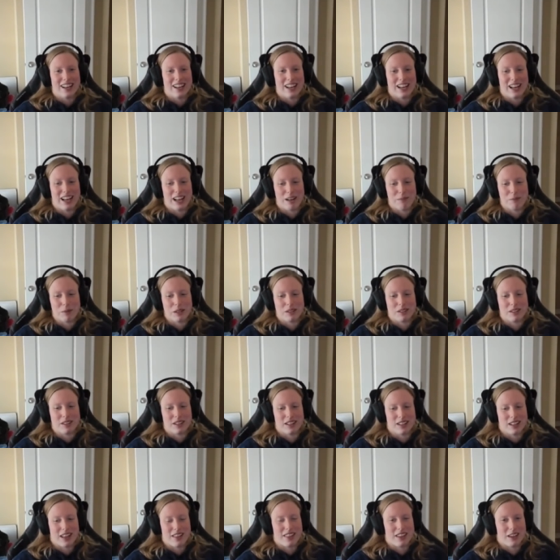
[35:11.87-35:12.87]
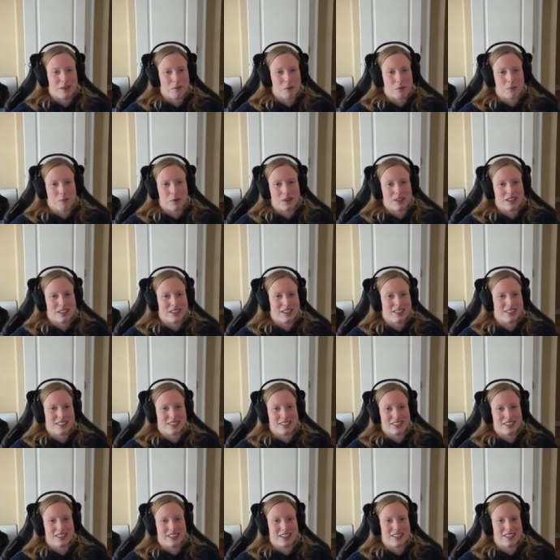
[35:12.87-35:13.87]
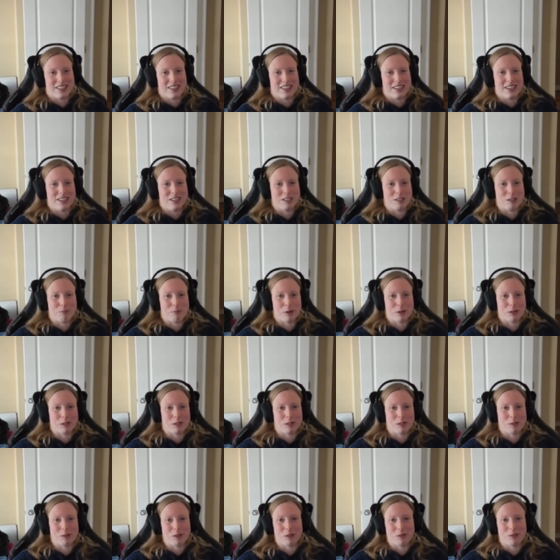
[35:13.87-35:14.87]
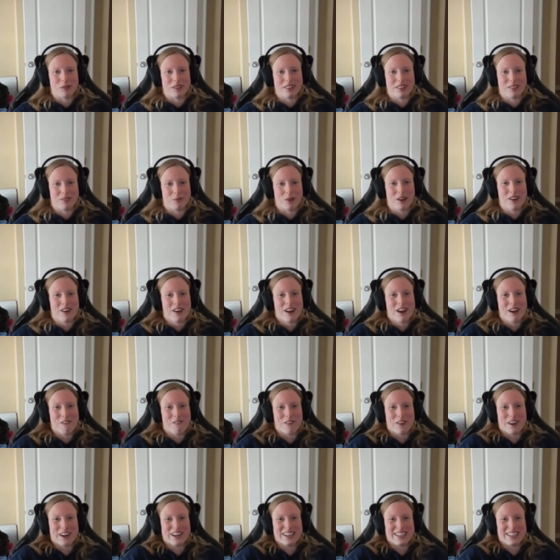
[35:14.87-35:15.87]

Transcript: Um, uh, I think I'm a pretty easy easy person to work with for